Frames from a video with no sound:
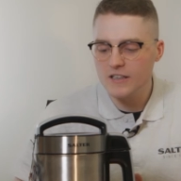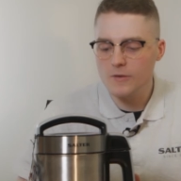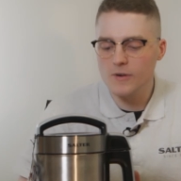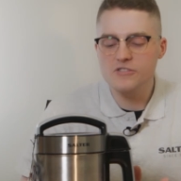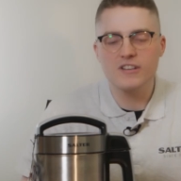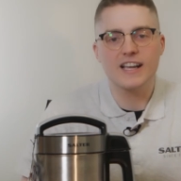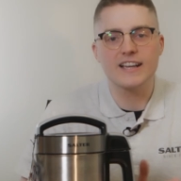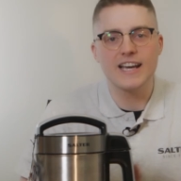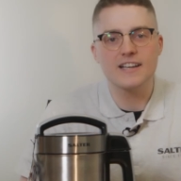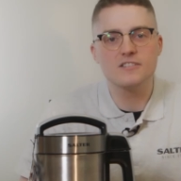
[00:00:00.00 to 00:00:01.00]
you want to treat it like
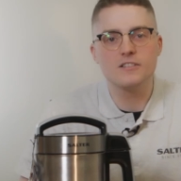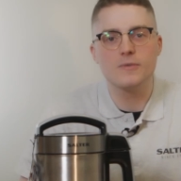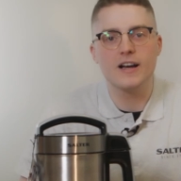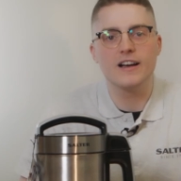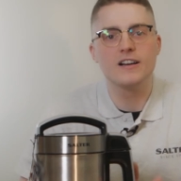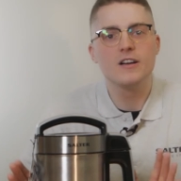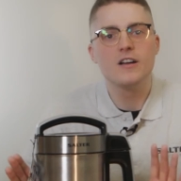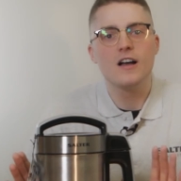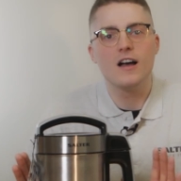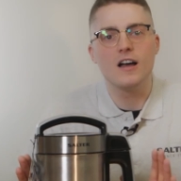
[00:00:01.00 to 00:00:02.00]
a kettle where
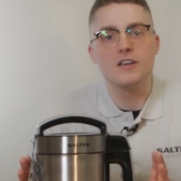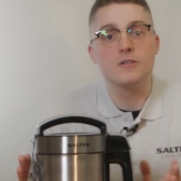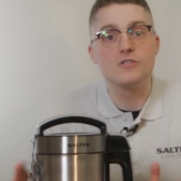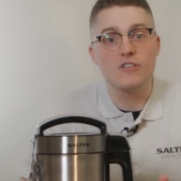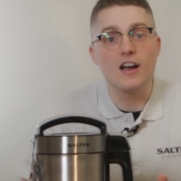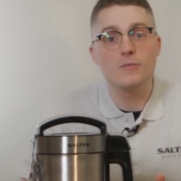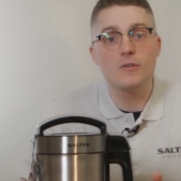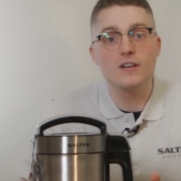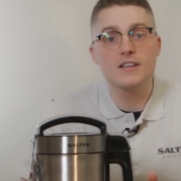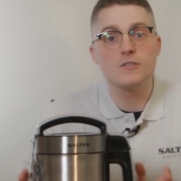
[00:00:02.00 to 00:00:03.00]
you don't dry boil it,